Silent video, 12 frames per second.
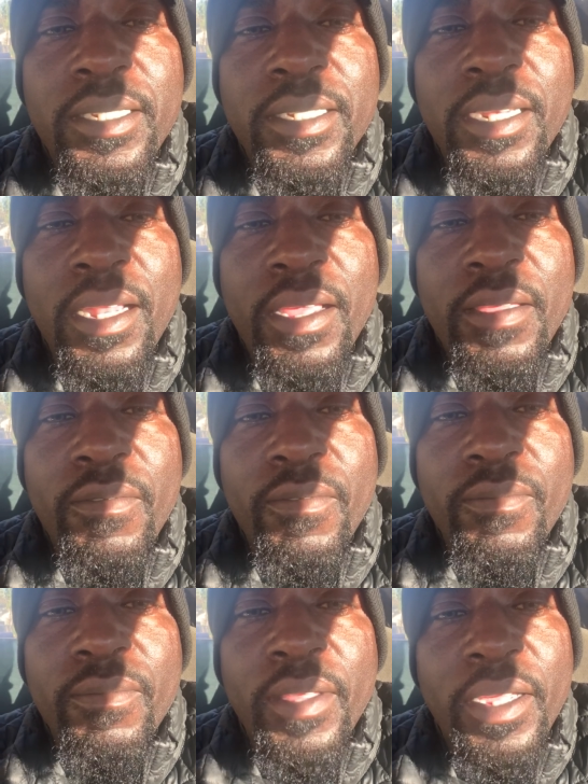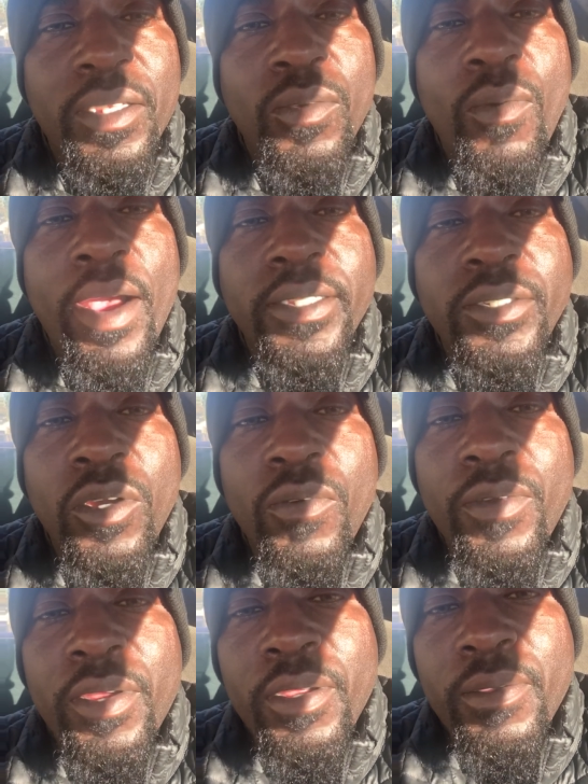in life and to watch
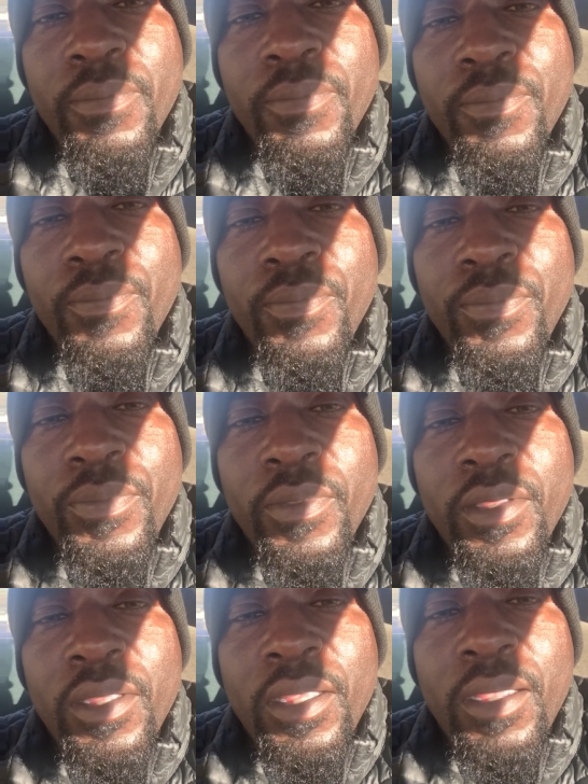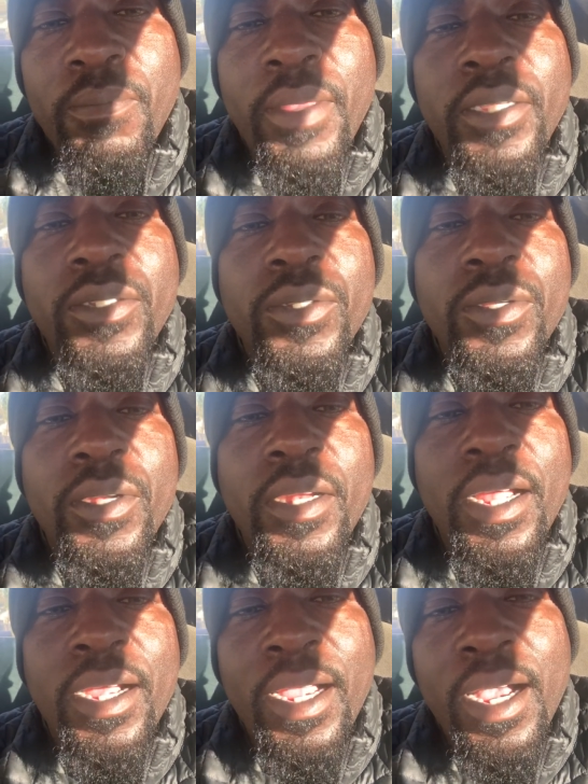over him and make sure that
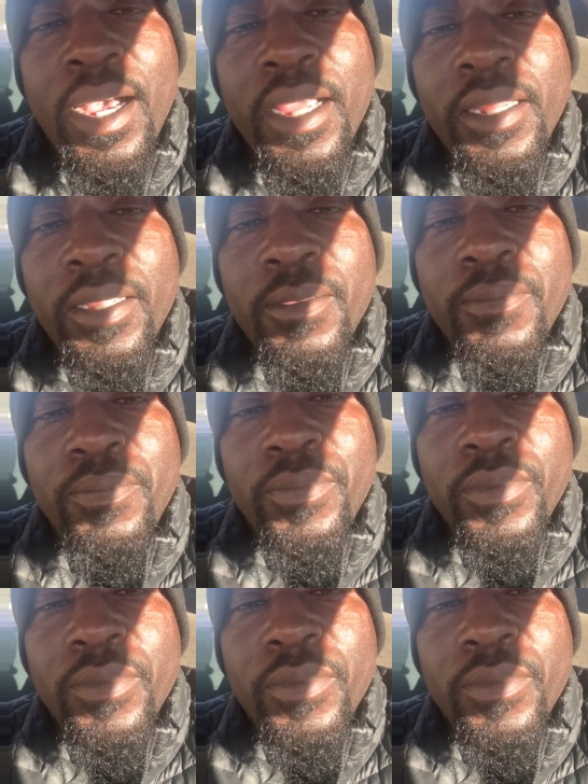I guide him